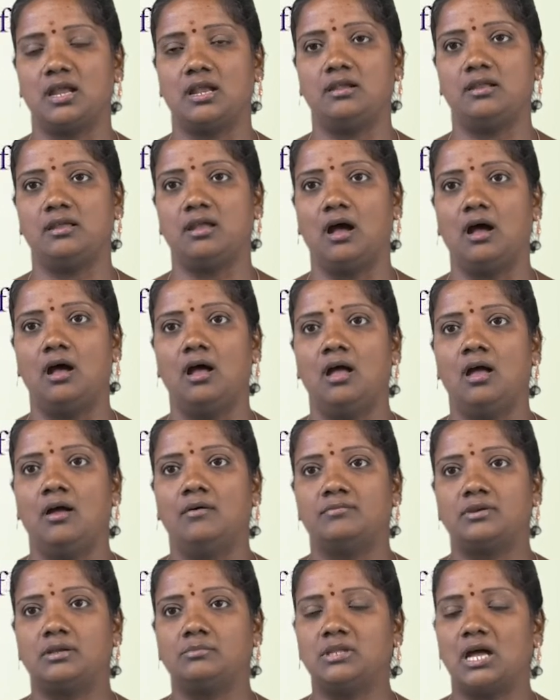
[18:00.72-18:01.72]
India.
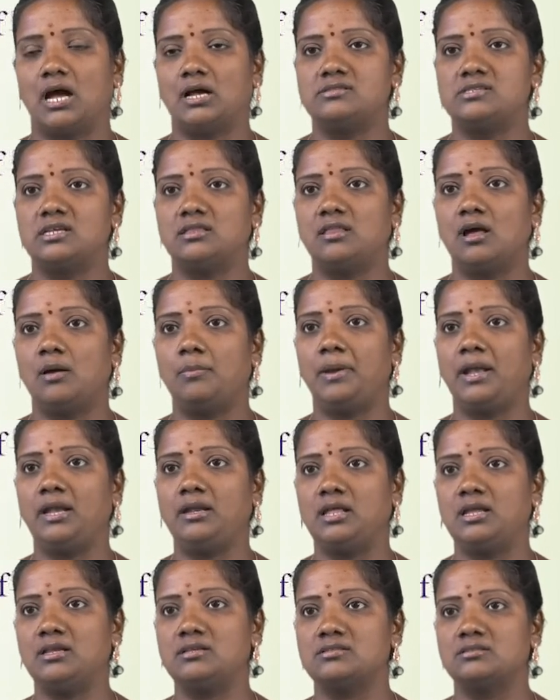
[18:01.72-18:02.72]
From the Ajanta
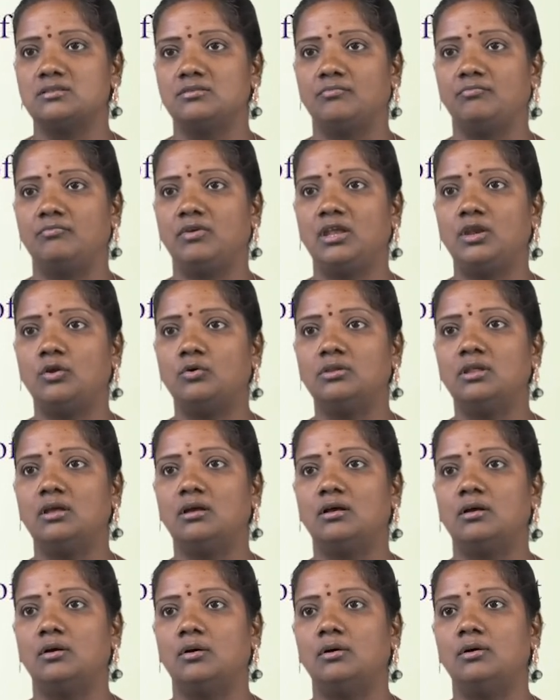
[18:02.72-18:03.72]
paintings, we know
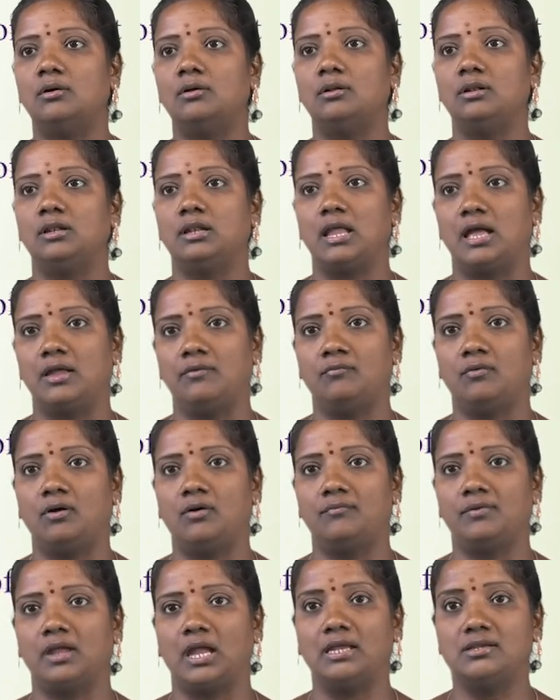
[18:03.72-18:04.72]
the whole life
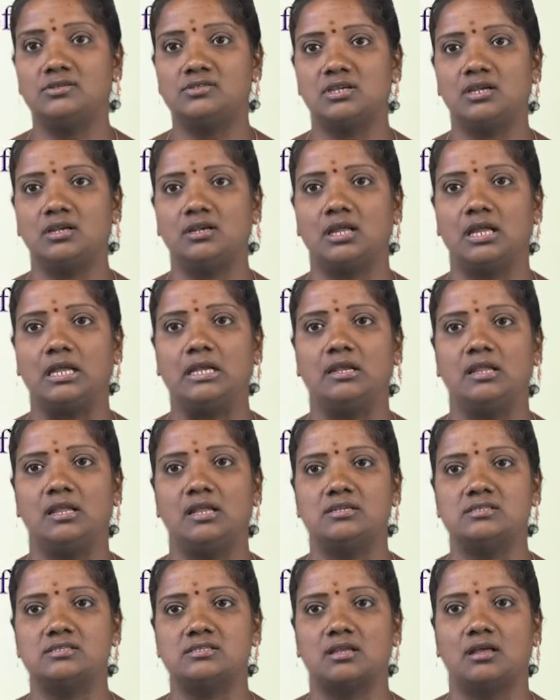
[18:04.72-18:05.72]
of ancient
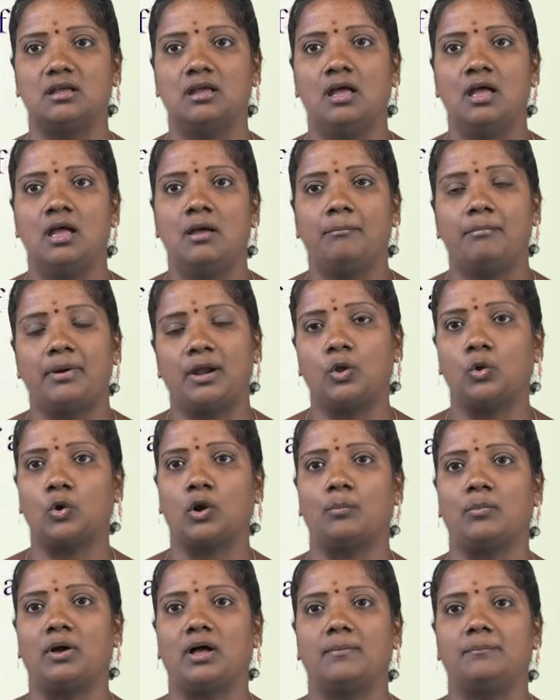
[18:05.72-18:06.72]
Indians
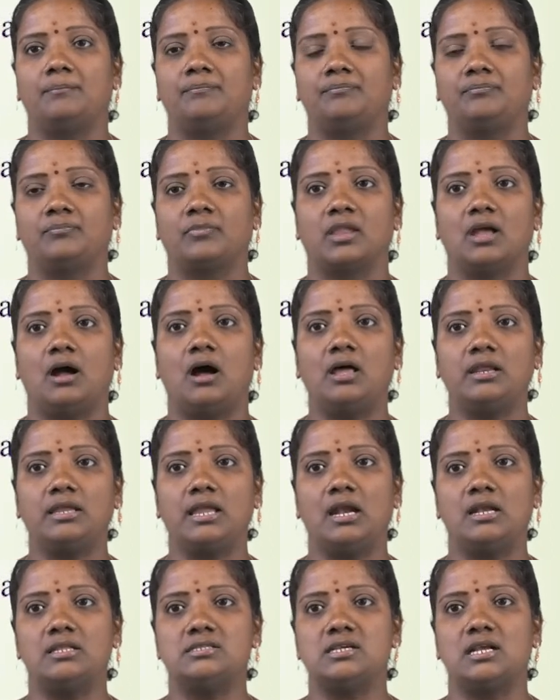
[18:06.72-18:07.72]
panorama.
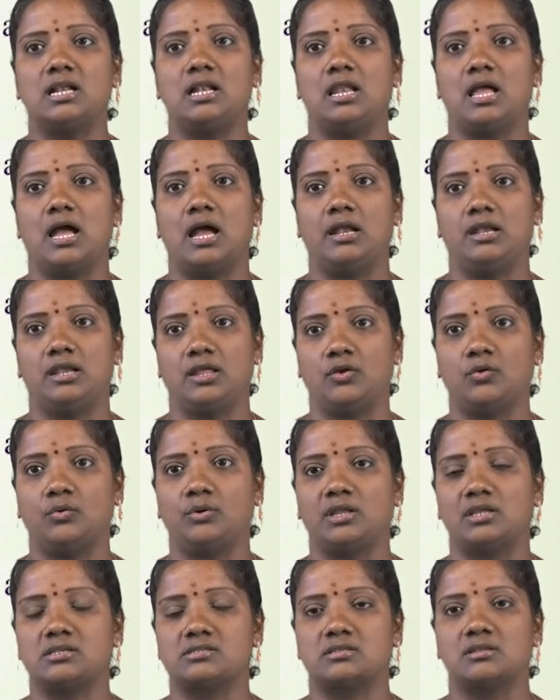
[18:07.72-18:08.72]
Archaeological
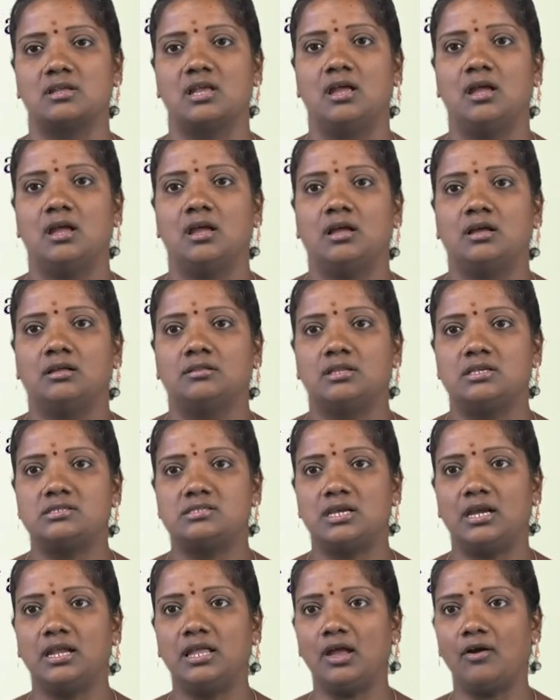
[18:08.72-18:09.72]
antiquities. The
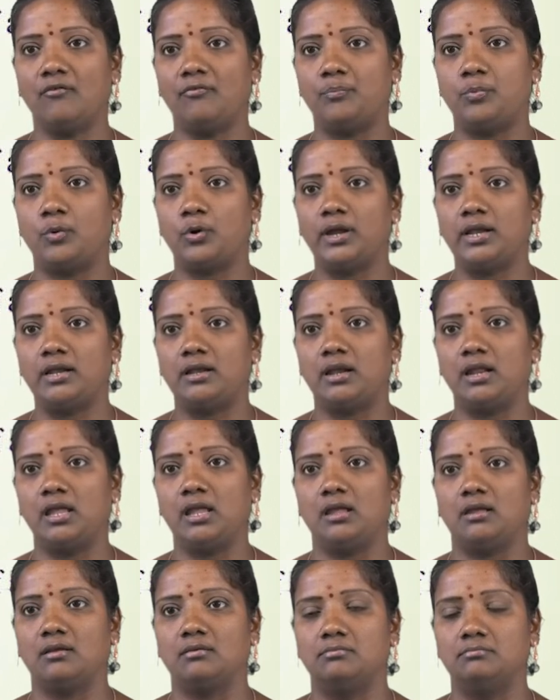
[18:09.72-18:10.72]
study of
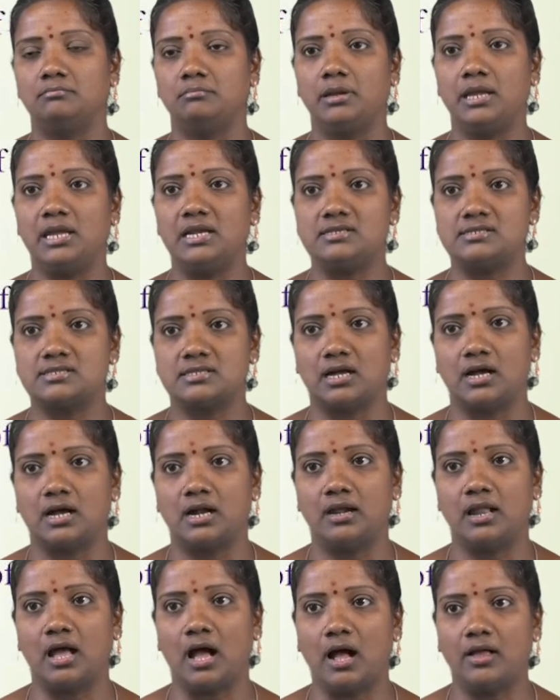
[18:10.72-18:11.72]
poetry, beads
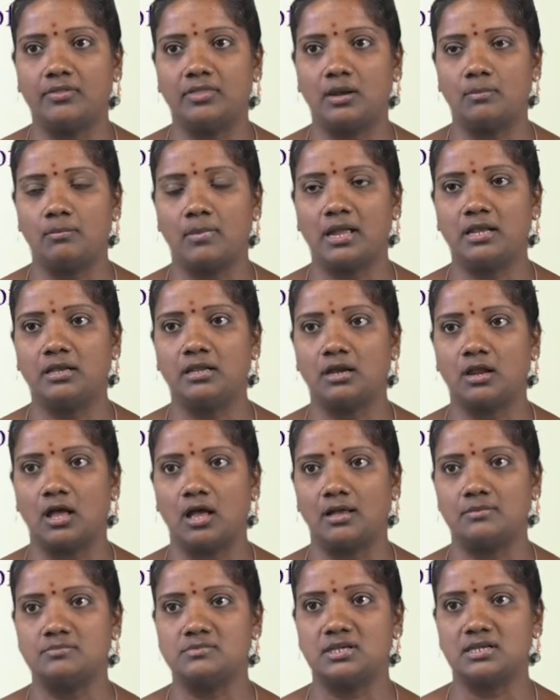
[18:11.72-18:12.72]
and other minor
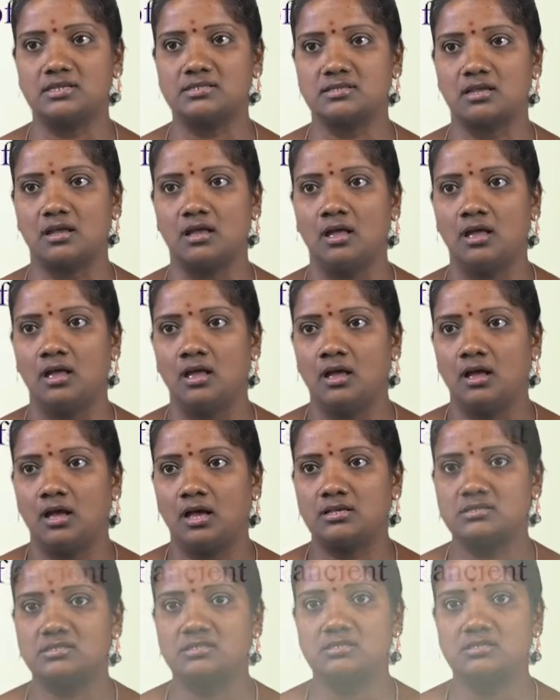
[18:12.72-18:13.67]
objects has